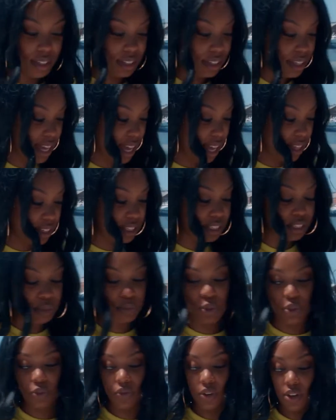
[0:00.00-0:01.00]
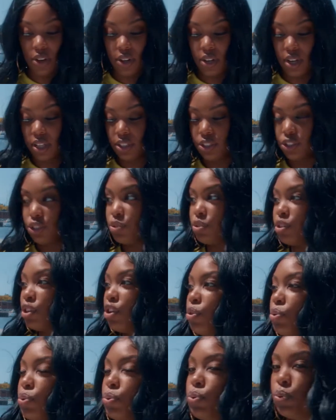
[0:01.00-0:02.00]
Now let's move on to the
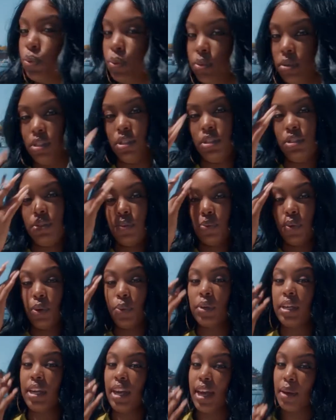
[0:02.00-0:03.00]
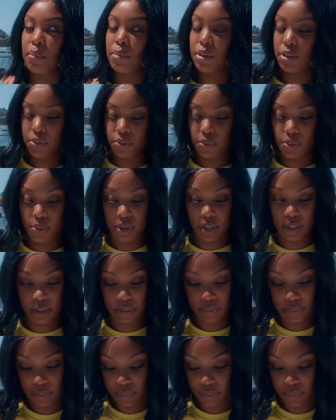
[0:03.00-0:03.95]
nudes, what we came here for.